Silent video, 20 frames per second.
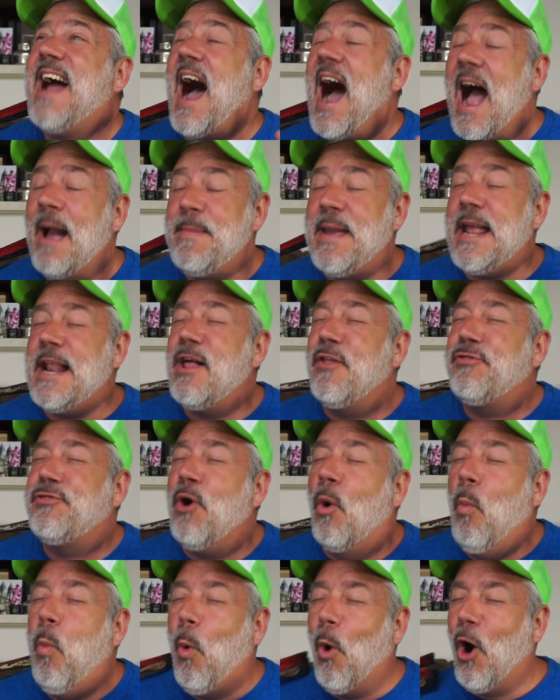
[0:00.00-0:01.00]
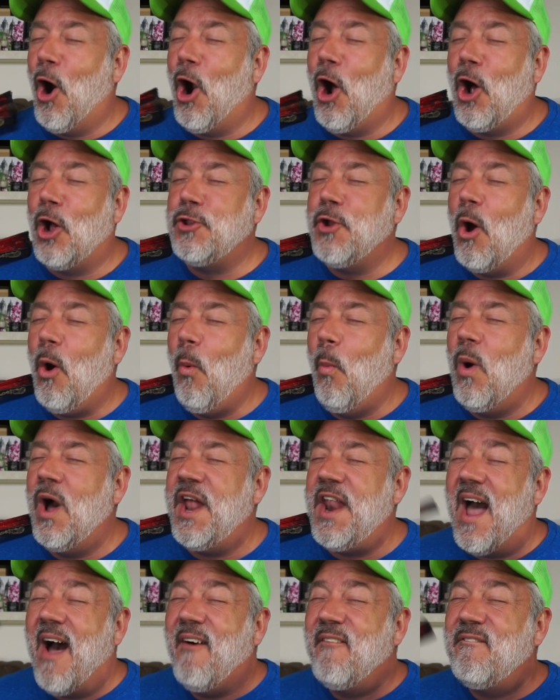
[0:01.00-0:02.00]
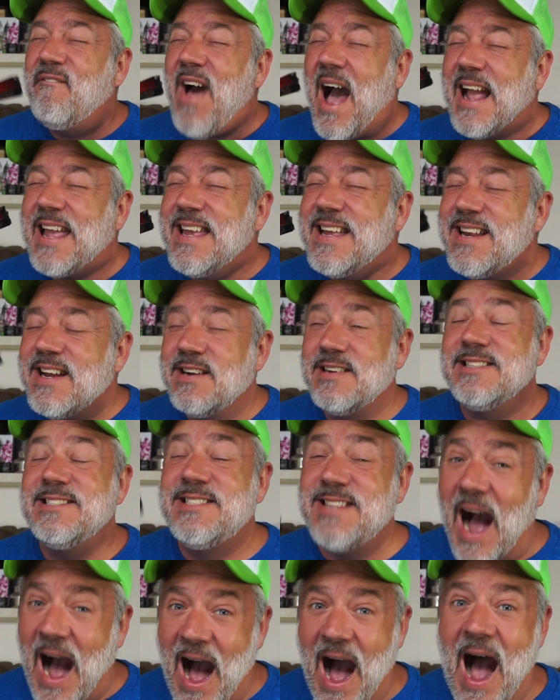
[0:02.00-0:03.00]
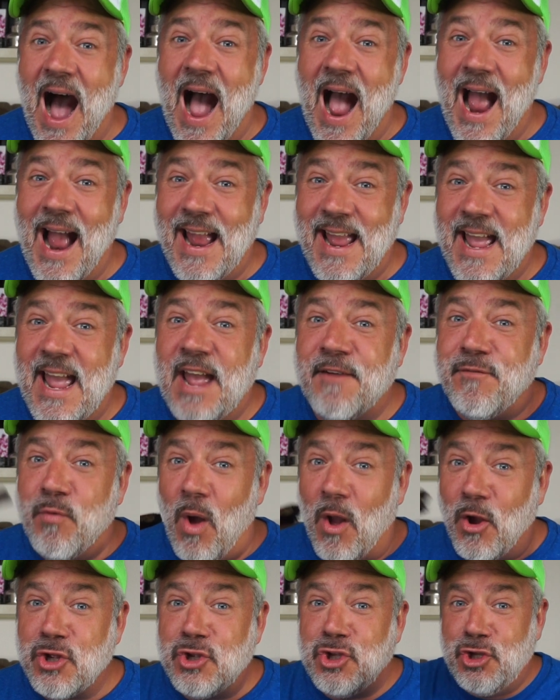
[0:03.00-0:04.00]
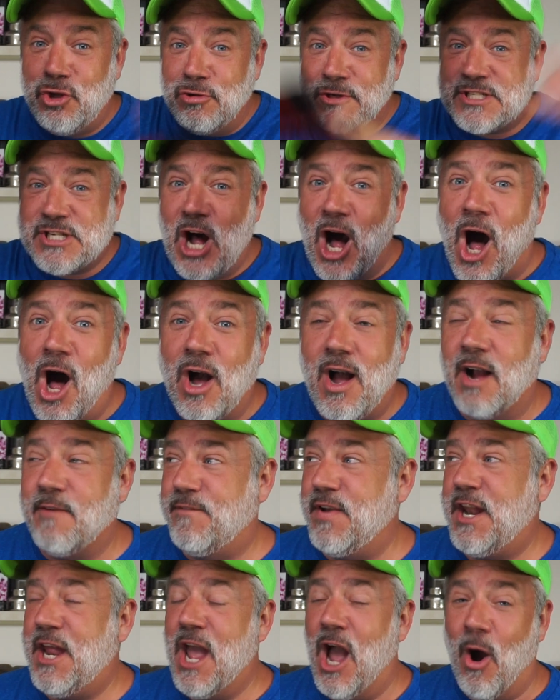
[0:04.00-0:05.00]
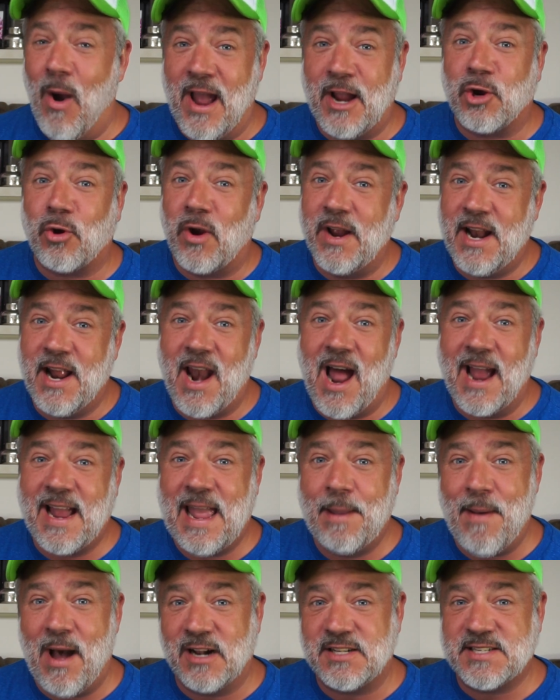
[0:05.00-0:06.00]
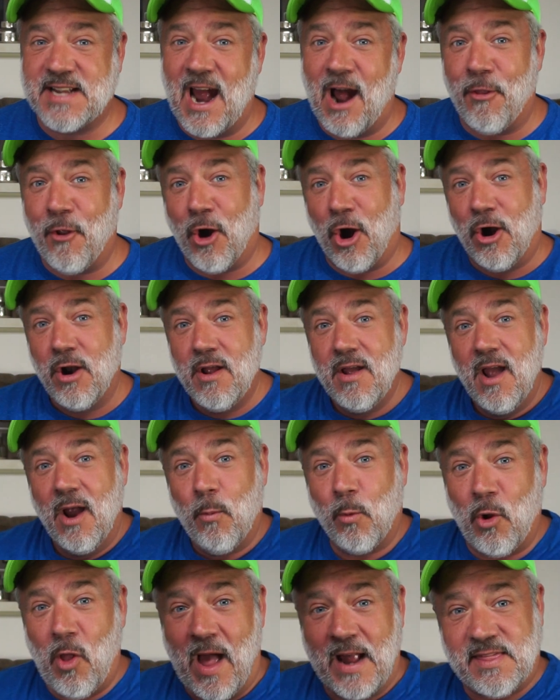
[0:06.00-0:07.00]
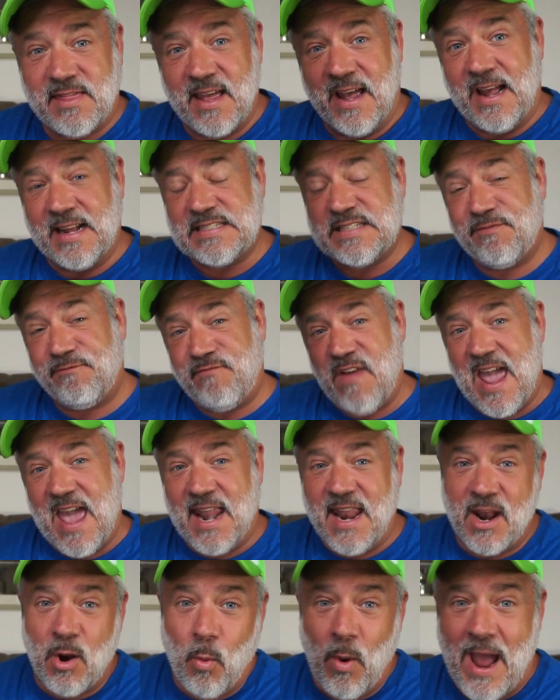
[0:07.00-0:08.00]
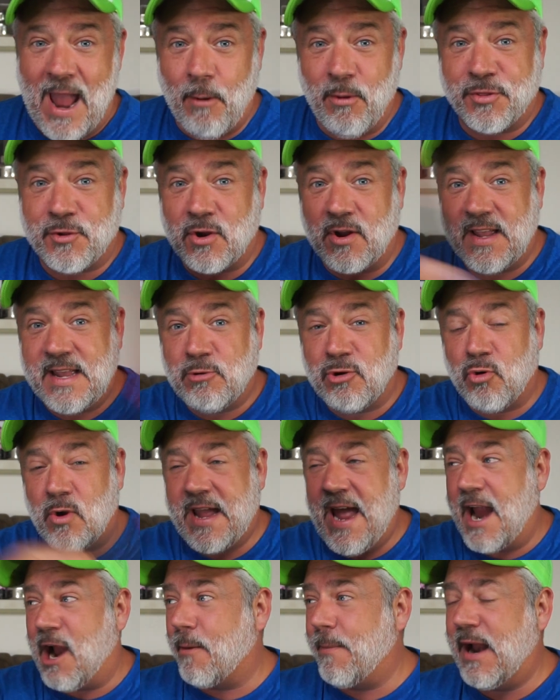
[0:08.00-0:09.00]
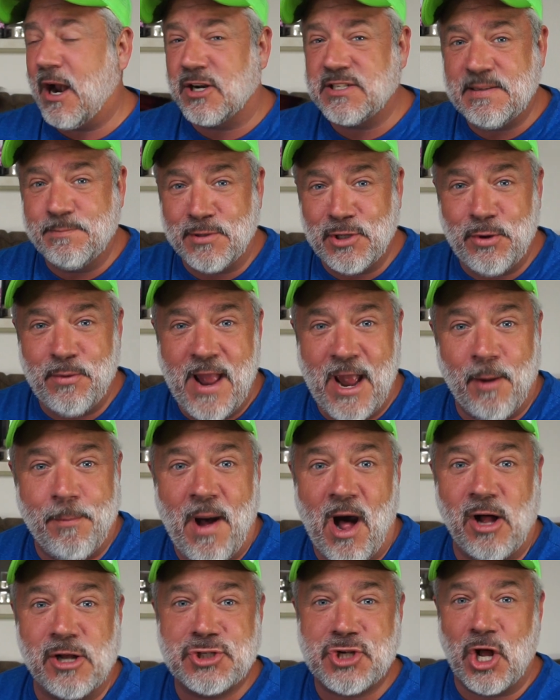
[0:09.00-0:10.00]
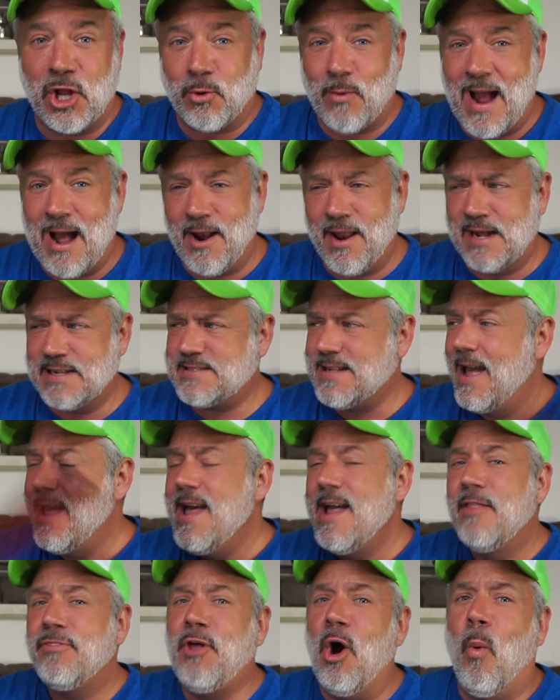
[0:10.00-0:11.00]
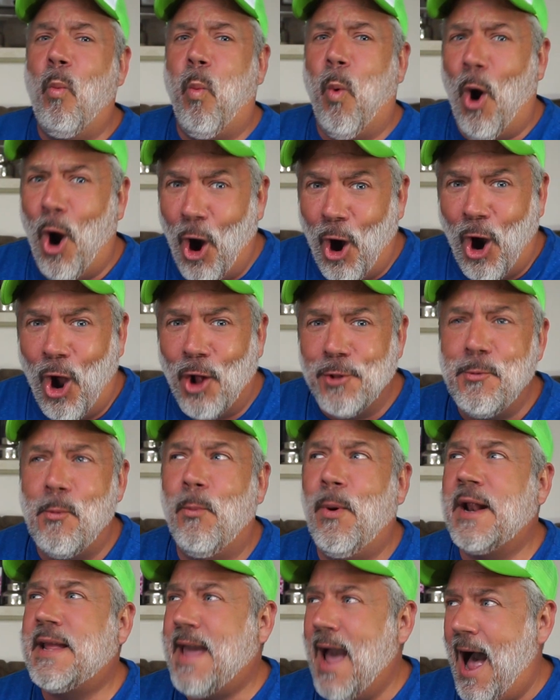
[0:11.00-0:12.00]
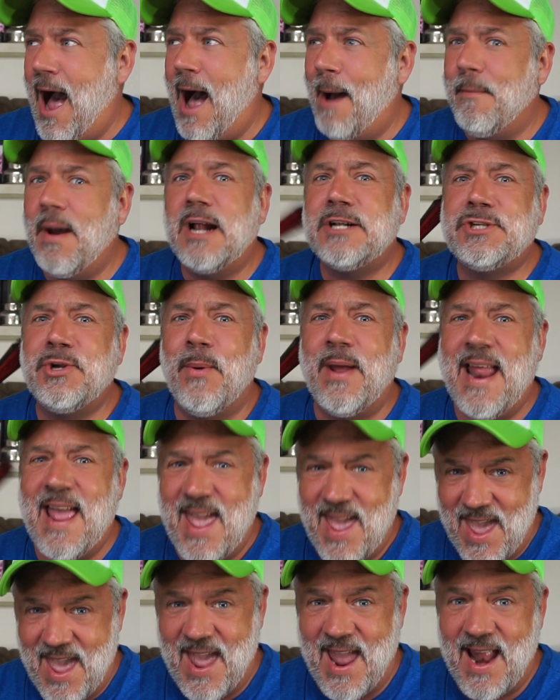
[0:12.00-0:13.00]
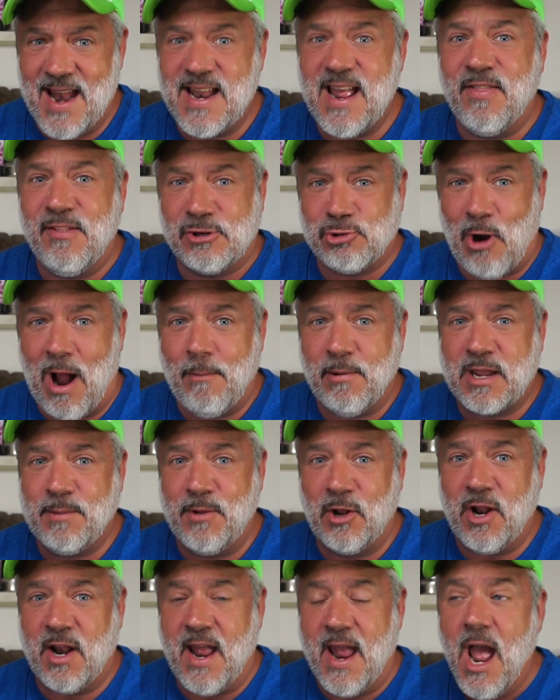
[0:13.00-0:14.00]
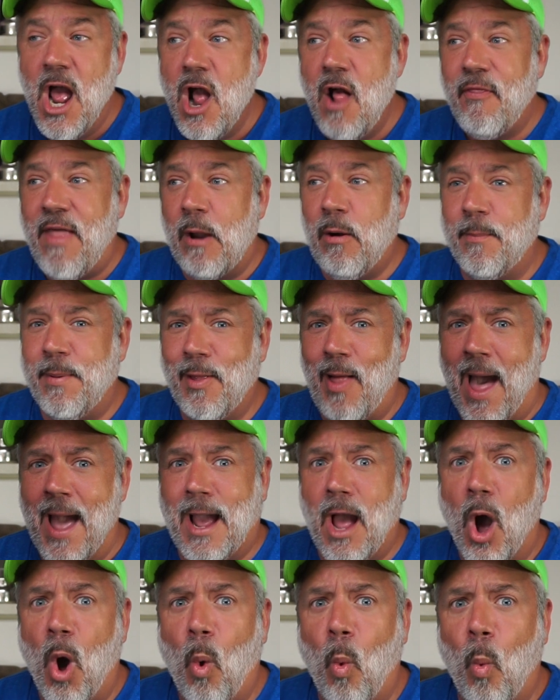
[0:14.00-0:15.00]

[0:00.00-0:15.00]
I mean, the world would die if you saw a video and Karina and I came out together. We're like this, fanning away with Care Bears and blue nail polish all around us. The world would come to an end in the drama community. They would be like,